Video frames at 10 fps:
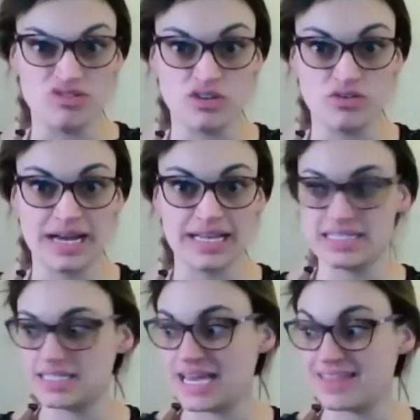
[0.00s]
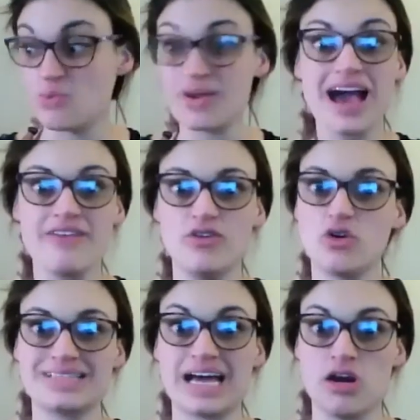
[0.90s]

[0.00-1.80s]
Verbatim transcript: to look at today that we have looked at